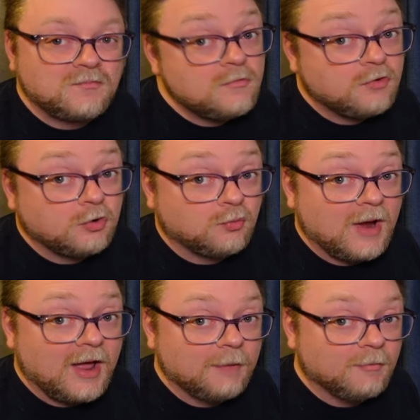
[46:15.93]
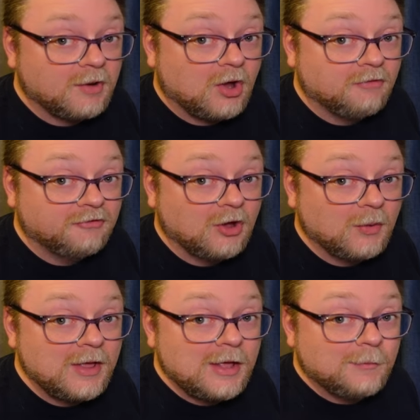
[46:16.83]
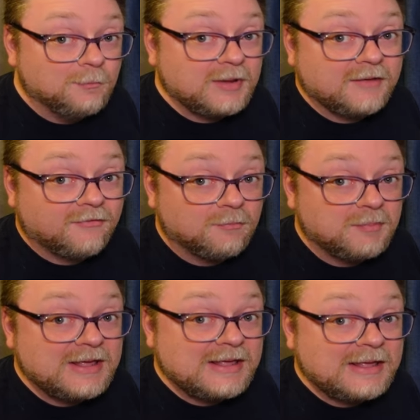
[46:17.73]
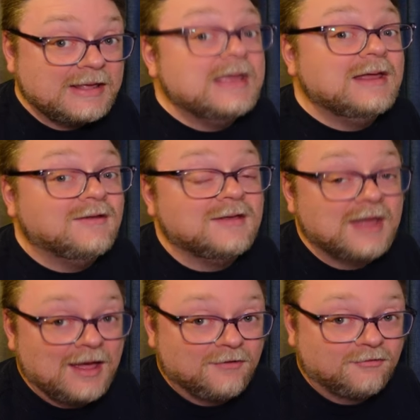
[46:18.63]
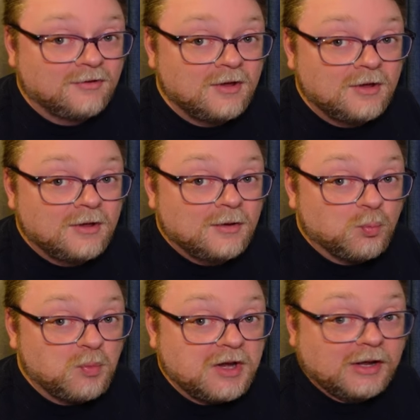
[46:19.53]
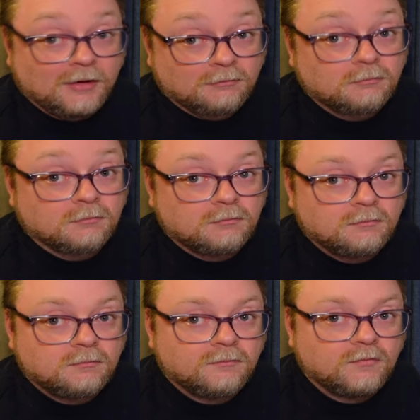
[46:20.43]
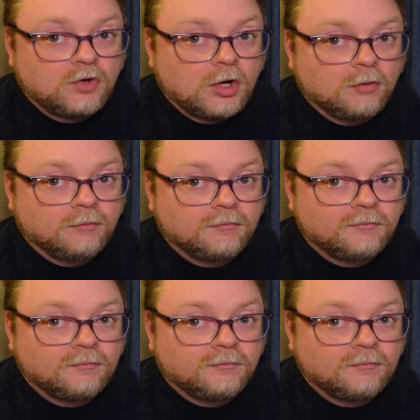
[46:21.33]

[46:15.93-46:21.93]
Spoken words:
It's a good rhyme, but also beets, B-E-E-T-S, meaning, you know,